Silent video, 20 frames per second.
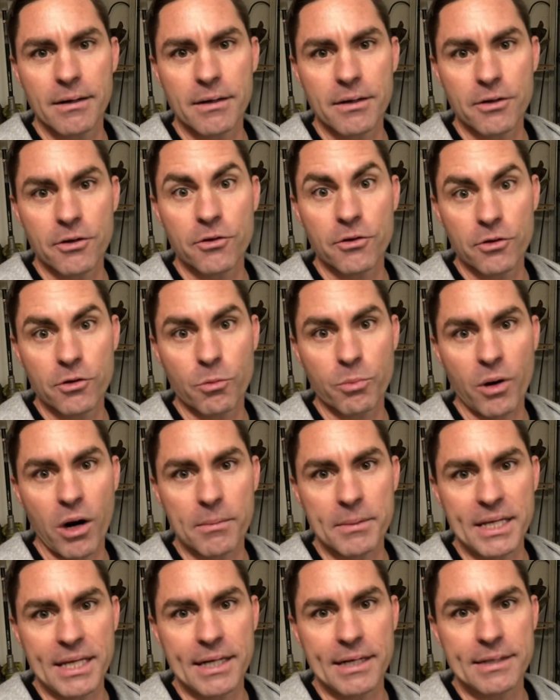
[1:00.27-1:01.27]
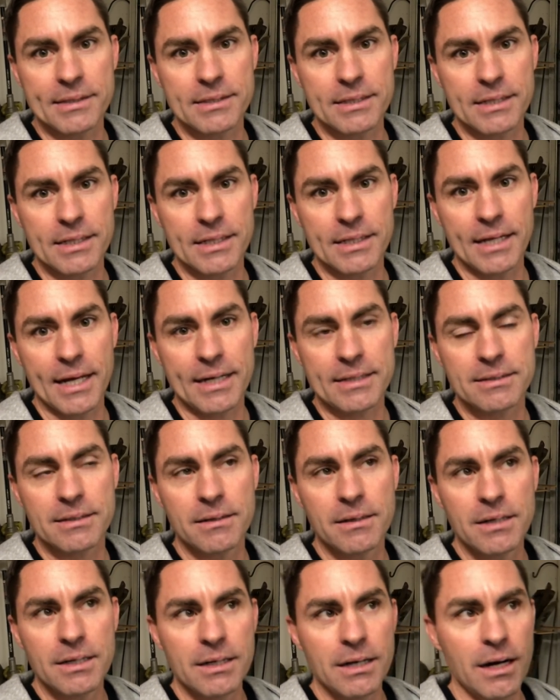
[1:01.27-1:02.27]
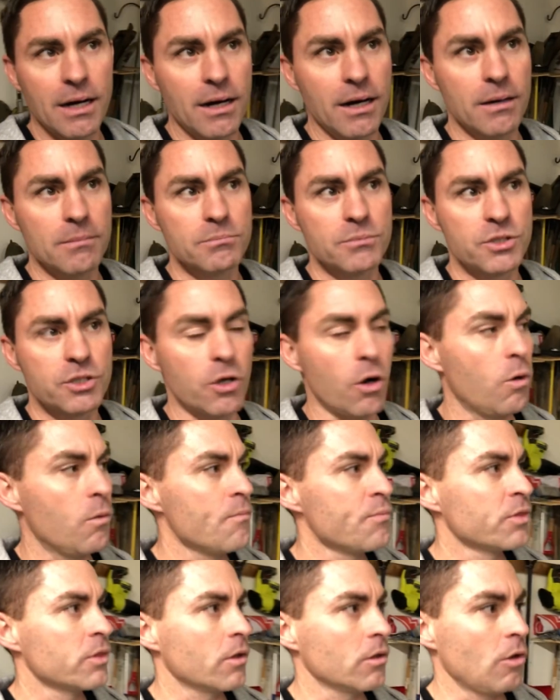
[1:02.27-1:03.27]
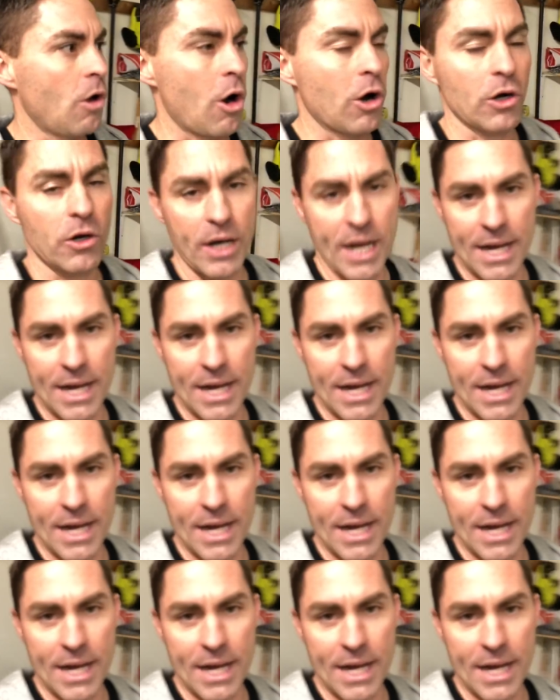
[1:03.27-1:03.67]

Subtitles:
you'll probably get it to connect. So the longer